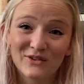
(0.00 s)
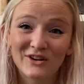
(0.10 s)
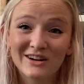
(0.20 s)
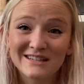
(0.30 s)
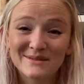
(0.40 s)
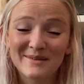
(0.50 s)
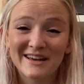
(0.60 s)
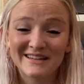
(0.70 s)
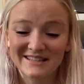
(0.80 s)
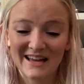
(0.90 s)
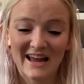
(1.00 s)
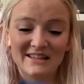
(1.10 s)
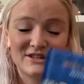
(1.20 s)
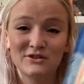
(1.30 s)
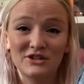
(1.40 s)
for Christmas,
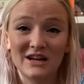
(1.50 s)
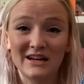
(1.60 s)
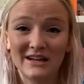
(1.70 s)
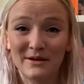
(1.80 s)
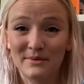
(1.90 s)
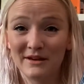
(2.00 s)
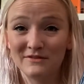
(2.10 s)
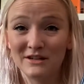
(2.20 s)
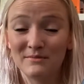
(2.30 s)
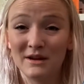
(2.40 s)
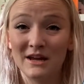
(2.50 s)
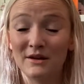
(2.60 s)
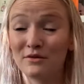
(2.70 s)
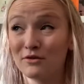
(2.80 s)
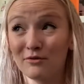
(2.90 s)
and so she ended up gifting
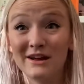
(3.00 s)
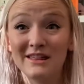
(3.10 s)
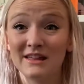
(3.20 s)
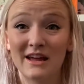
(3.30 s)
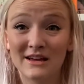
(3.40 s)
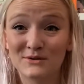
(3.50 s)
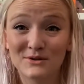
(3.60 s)
me three things,